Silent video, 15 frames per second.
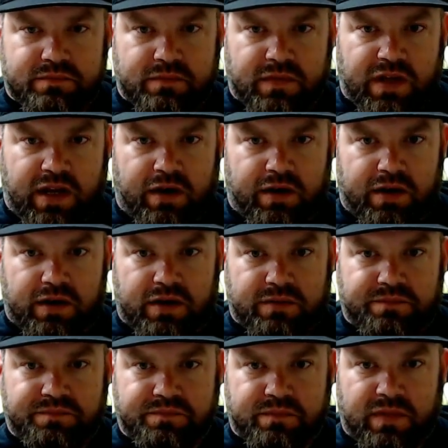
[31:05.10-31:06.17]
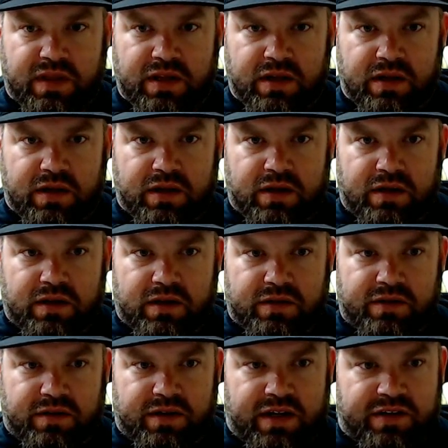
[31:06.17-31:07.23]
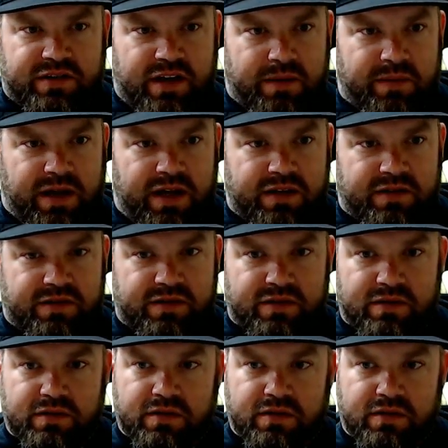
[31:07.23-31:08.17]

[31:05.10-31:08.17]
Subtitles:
carry on. So next time, guys,